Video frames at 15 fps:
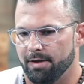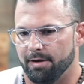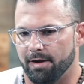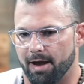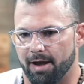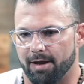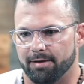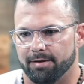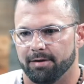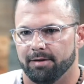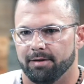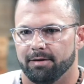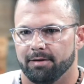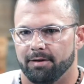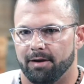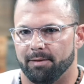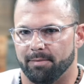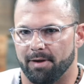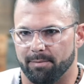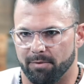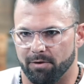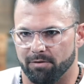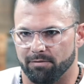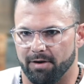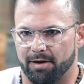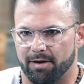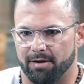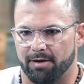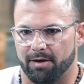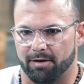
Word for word: Not I'm not motivated.